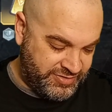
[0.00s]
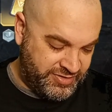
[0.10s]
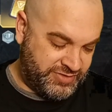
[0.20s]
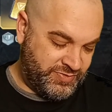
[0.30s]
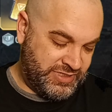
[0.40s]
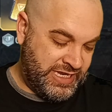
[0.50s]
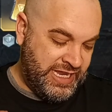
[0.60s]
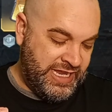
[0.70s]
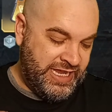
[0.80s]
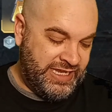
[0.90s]
So this one
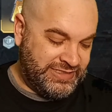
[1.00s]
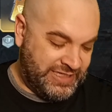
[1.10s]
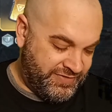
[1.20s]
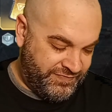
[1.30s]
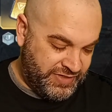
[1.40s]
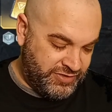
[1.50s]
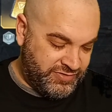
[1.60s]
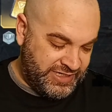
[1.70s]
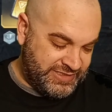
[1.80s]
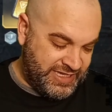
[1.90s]
is like a
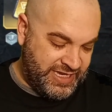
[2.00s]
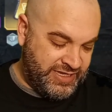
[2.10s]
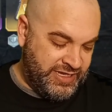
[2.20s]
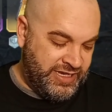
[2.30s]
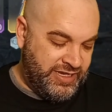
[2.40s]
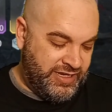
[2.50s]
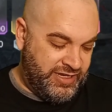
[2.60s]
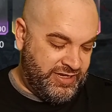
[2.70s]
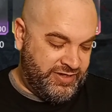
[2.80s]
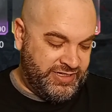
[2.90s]
vigorous set.
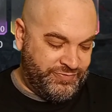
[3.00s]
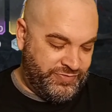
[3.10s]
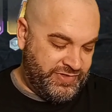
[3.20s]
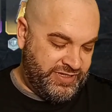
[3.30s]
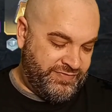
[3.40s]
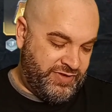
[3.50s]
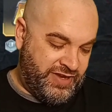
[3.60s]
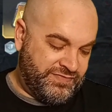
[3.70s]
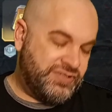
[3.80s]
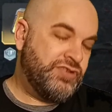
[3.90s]
If you
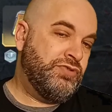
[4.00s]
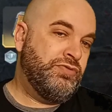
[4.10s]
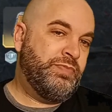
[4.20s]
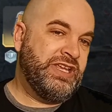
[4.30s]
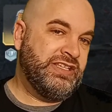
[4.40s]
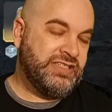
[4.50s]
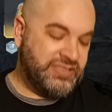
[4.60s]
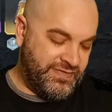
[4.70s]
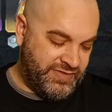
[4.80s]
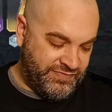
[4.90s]
have 2
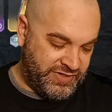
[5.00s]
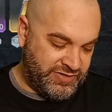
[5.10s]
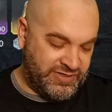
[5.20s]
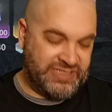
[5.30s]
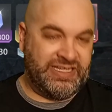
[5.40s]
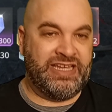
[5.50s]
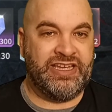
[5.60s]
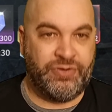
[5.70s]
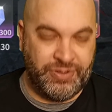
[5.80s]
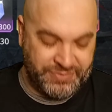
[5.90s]
pieces of the vigorous set
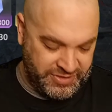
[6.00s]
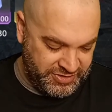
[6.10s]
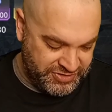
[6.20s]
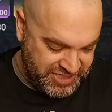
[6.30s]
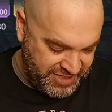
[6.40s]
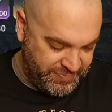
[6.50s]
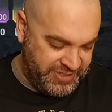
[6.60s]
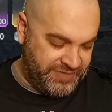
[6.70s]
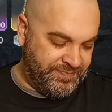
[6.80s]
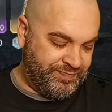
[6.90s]
equipped on your
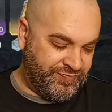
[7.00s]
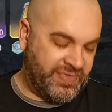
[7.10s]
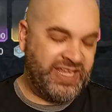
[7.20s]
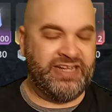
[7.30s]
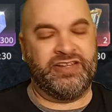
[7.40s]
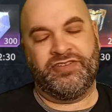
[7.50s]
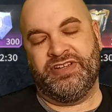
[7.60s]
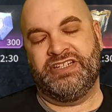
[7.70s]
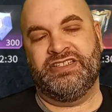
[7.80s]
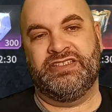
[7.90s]
champion, it
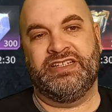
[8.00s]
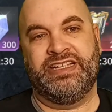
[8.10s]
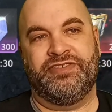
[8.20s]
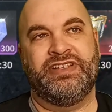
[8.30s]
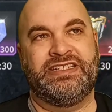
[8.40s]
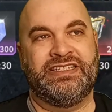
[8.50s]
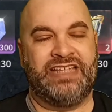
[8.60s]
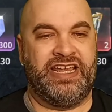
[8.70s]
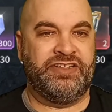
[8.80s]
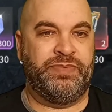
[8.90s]
increases
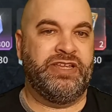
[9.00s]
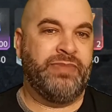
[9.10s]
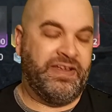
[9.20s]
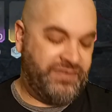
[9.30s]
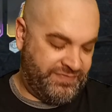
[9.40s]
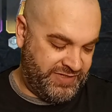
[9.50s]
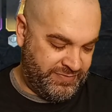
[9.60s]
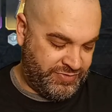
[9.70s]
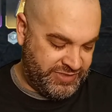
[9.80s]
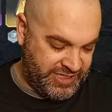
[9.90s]
HP by
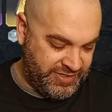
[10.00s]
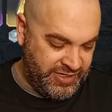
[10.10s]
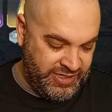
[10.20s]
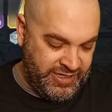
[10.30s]
15%.